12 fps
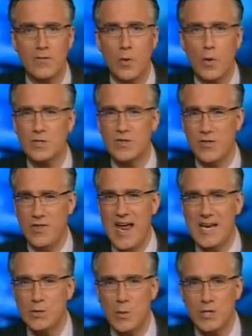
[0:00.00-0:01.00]
Of course, the
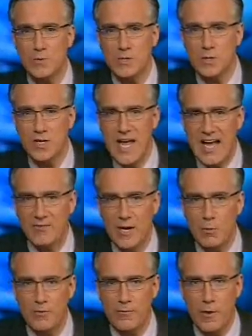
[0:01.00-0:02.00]
they to which Mr.
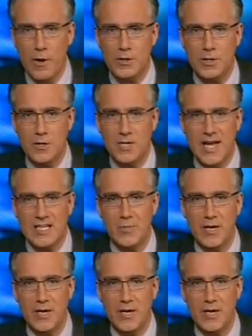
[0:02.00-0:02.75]
Gaffney referred turned out